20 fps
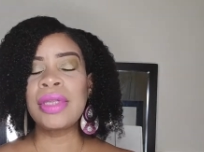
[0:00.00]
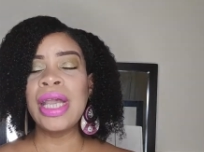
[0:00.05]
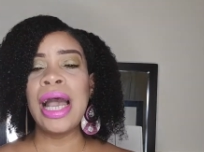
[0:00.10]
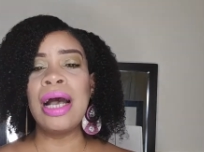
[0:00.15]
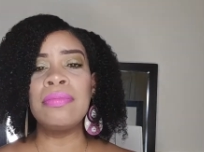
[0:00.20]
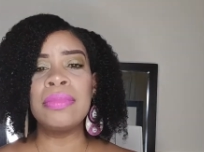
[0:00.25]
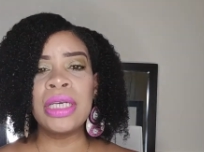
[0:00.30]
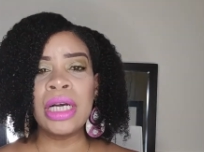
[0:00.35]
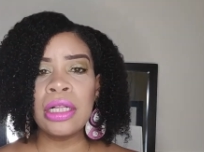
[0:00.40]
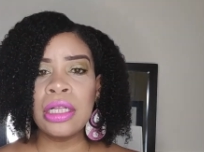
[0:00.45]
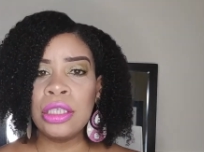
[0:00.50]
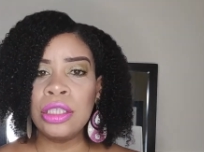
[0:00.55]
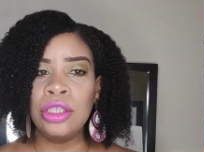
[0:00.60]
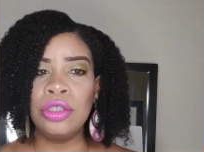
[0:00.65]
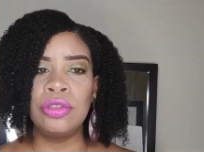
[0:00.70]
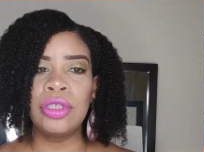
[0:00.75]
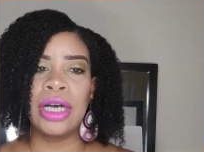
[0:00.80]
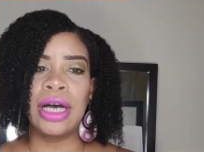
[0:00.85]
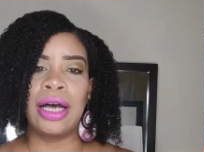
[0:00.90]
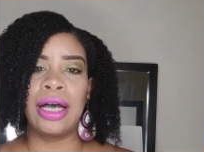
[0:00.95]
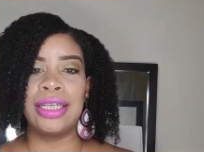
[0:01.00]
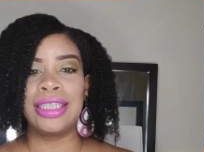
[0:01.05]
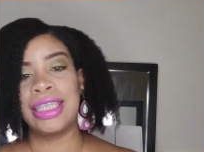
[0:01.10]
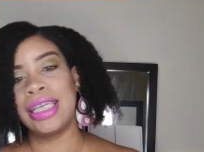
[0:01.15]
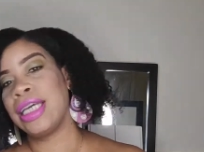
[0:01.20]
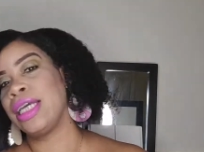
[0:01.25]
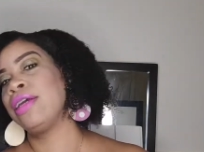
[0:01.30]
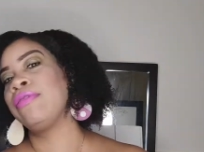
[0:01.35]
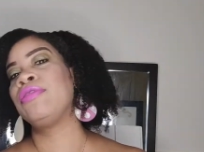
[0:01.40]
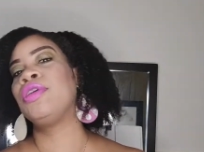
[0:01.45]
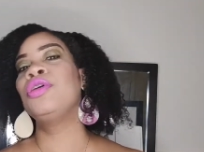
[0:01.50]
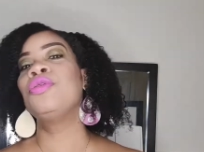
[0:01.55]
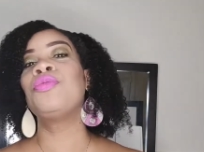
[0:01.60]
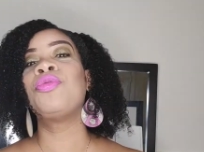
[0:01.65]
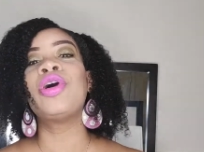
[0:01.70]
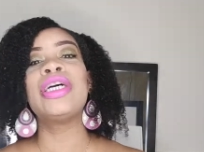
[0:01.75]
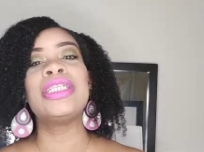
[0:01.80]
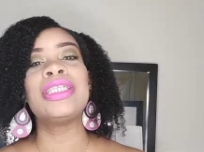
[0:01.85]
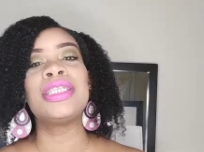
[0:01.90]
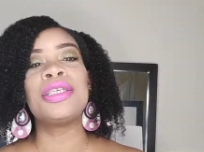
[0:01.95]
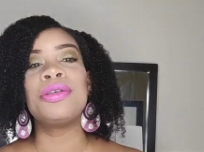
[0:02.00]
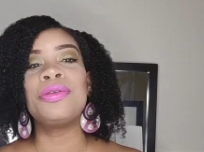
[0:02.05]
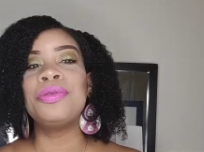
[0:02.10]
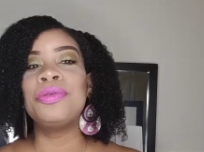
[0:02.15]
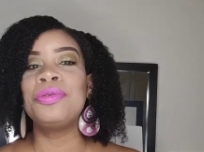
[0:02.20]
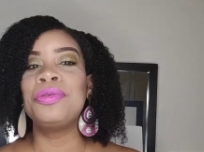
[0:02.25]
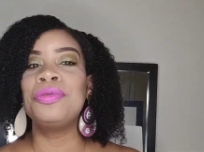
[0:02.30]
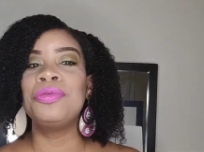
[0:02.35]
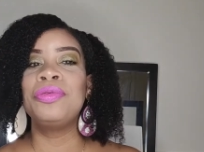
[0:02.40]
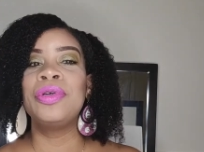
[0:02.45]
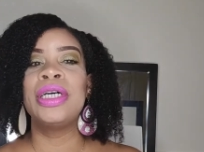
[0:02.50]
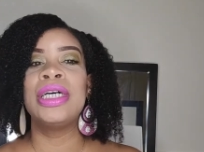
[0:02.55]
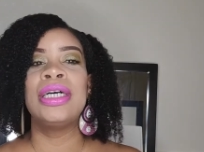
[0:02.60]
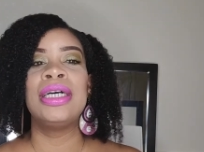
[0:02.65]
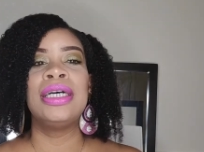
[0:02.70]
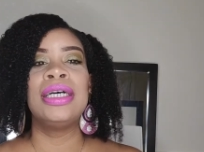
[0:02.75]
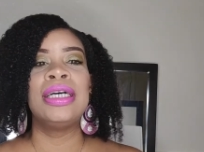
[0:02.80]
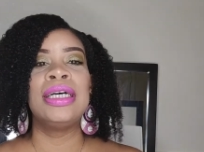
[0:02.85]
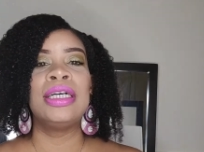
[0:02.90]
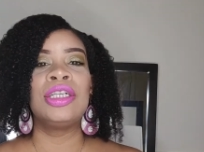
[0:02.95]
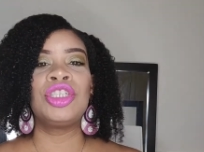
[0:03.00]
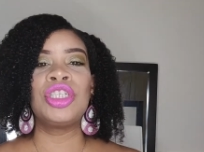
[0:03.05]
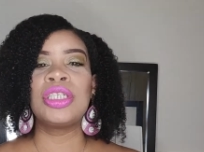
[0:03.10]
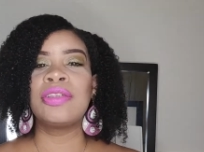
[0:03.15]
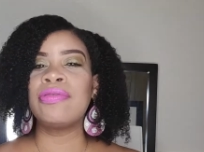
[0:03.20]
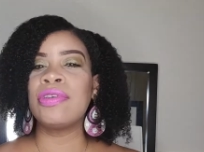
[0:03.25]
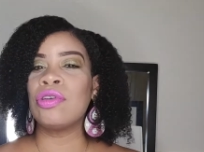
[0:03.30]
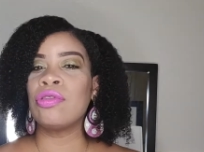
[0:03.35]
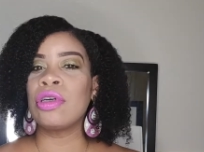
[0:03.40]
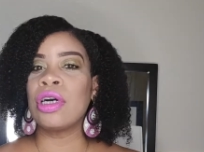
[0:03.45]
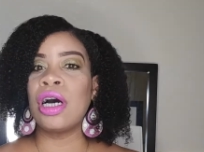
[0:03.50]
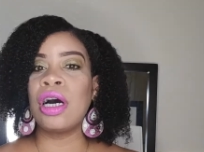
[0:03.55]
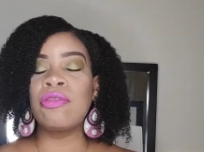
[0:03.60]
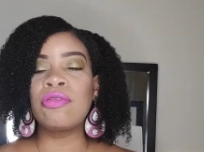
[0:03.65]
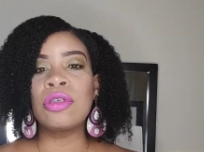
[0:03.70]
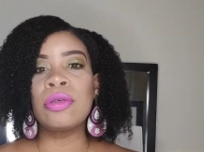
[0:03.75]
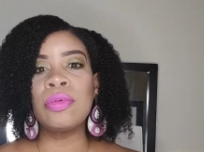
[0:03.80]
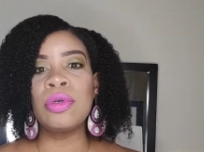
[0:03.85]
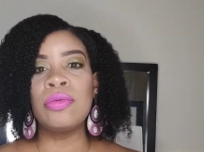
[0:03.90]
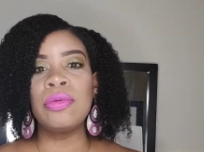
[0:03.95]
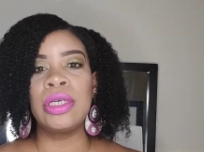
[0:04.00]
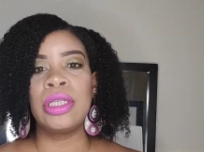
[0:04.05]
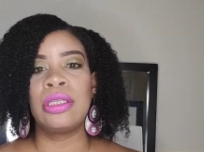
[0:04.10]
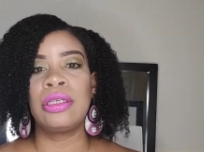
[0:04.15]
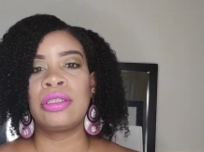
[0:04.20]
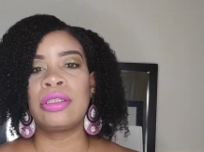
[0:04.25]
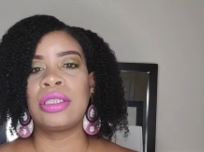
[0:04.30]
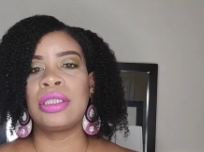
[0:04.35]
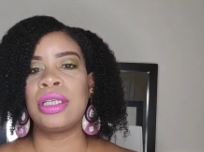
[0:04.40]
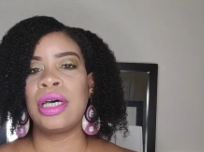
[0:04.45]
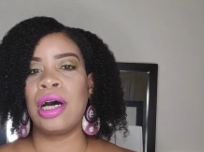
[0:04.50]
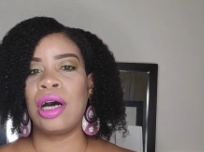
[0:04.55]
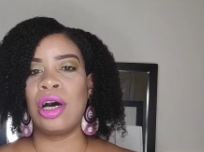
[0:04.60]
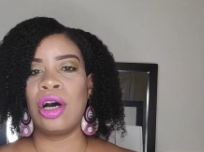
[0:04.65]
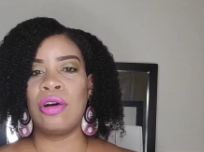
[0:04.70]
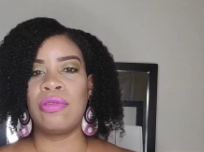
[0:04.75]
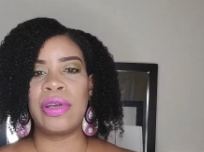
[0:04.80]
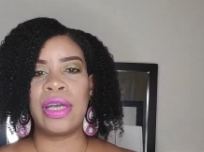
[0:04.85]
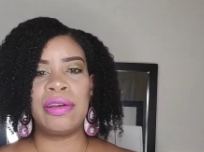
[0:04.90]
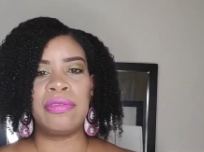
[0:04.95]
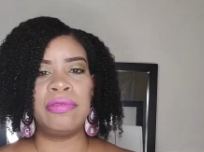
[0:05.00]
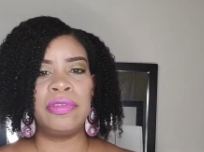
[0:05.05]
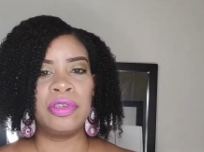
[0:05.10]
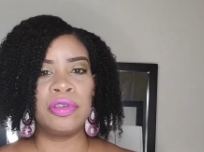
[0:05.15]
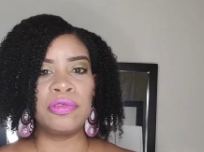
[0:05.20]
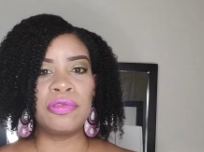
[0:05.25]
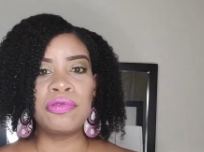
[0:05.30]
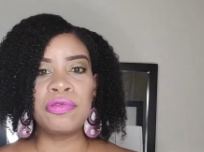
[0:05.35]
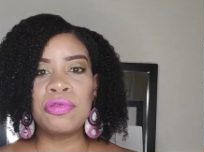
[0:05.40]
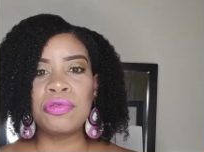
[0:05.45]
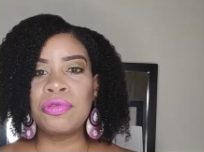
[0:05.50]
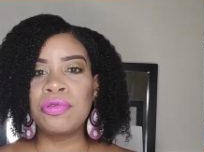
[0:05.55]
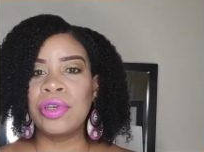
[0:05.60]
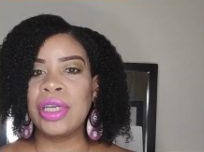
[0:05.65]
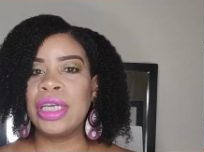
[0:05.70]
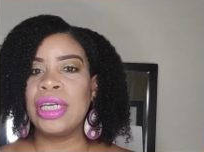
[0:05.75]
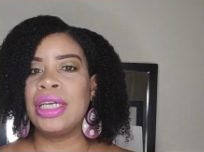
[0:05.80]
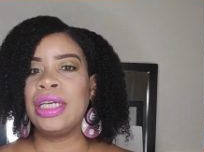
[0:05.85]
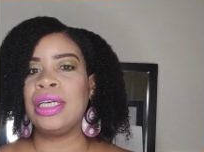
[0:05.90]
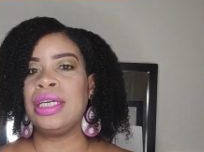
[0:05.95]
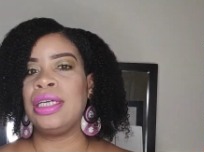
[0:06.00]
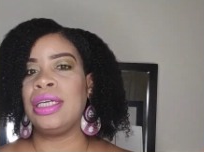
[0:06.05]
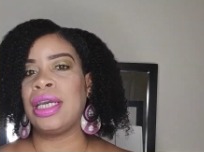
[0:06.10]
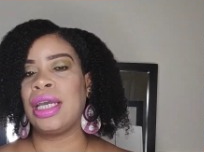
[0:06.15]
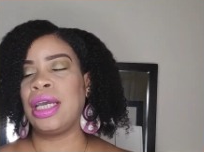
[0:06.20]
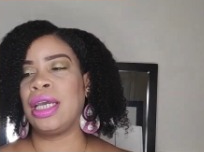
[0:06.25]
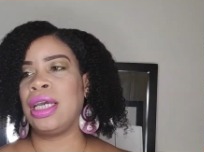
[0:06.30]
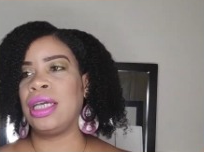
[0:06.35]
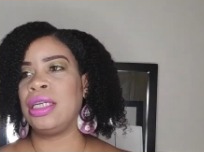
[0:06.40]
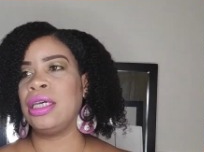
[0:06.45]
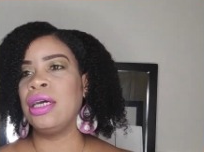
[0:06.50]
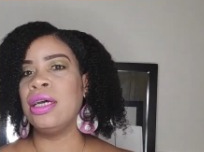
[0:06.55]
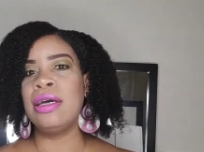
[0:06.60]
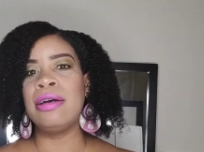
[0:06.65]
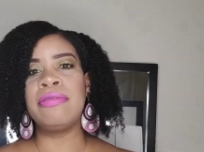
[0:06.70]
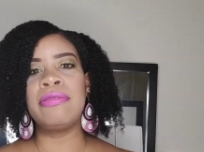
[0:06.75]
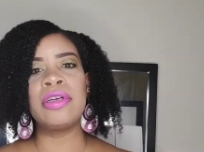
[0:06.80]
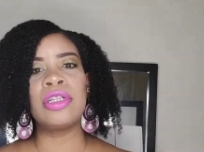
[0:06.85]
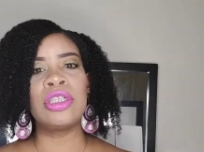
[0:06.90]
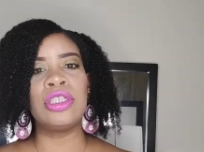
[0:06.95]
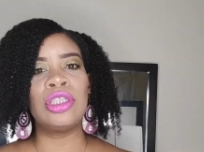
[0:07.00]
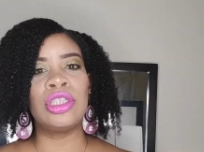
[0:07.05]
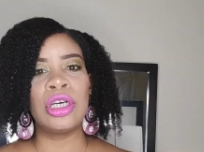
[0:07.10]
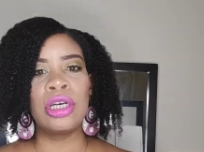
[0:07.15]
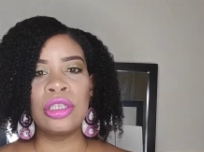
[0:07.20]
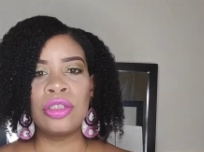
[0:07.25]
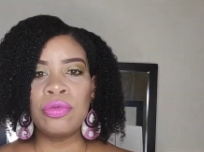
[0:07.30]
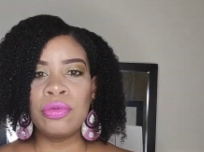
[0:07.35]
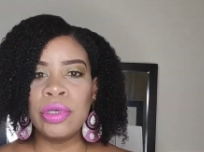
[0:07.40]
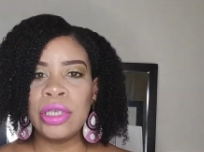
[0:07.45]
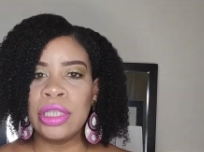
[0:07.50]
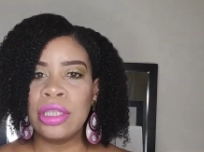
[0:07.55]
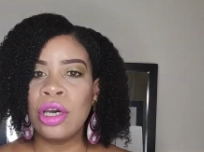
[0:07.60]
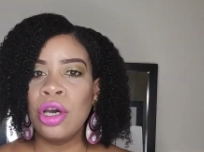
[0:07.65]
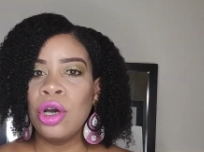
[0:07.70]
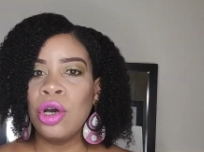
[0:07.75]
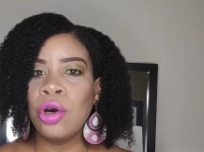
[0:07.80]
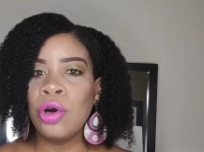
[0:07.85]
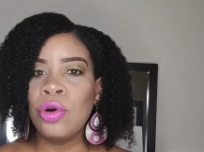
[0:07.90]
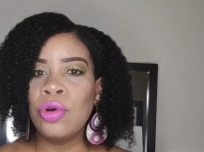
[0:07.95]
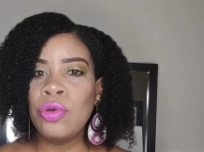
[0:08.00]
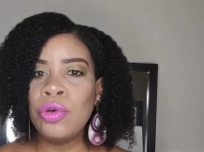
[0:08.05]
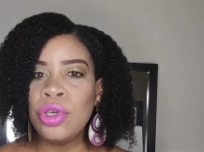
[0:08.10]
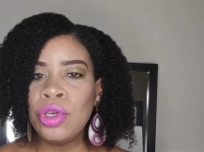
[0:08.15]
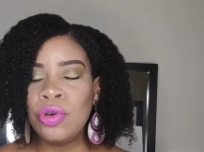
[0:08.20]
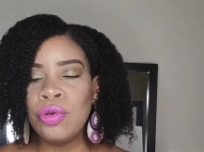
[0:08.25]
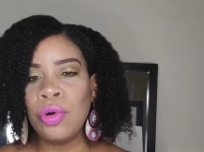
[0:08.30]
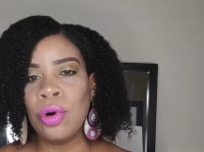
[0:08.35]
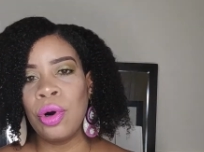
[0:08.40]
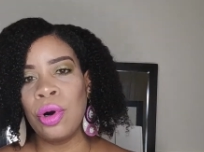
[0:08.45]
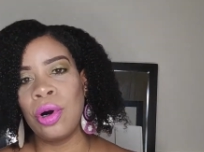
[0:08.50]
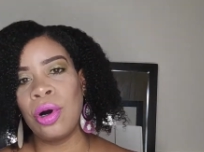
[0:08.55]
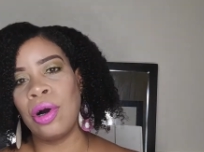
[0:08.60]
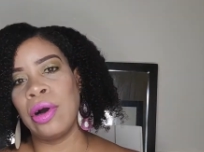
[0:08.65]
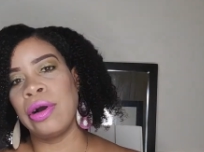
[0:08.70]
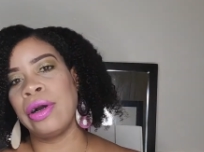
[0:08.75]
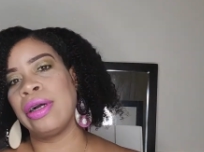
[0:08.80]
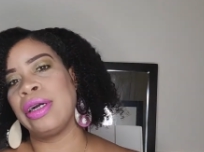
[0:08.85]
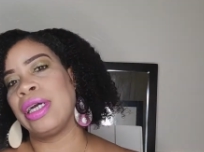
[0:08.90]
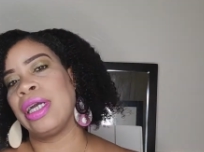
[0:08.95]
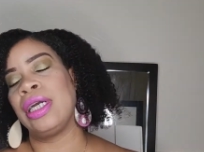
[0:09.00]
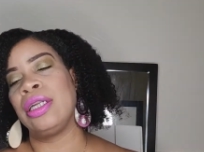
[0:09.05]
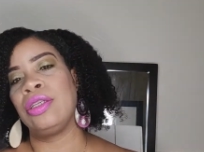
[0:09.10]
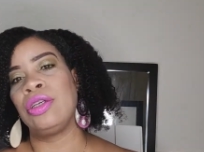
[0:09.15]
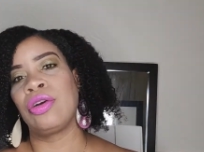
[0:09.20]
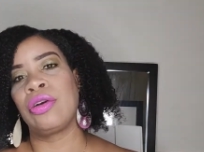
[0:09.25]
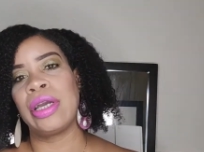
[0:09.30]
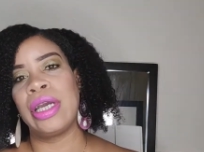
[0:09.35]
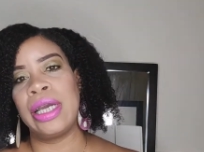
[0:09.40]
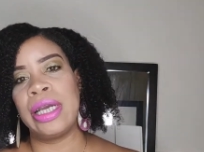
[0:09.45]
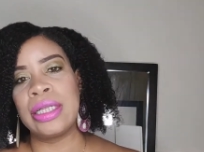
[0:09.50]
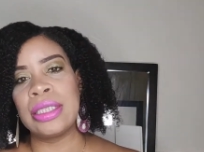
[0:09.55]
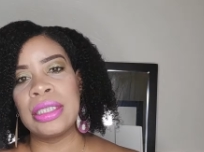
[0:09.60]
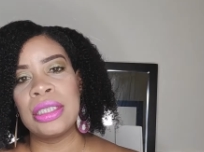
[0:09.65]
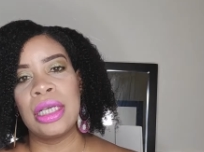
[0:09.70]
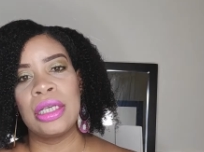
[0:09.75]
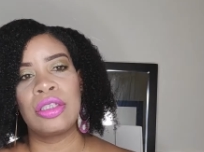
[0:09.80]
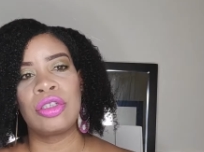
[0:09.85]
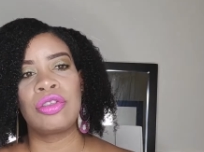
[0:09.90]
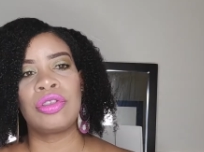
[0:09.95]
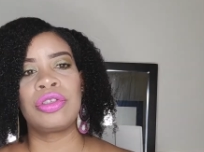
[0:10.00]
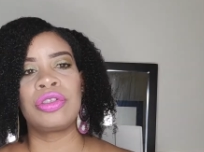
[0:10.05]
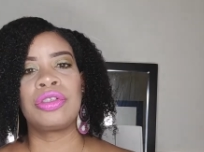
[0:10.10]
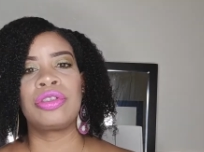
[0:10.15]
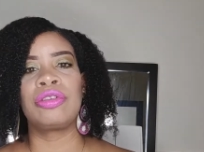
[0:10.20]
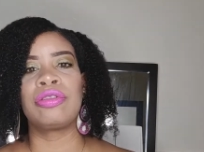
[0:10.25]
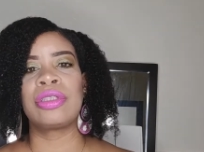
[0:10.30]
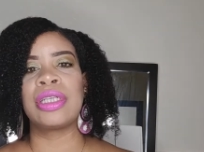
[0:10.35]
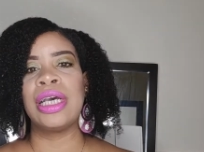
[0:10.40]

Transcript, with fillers: I'm telling you guys, if you want to just feel comfortable with yourself and feel free and feel in touch with who you are and your ancestors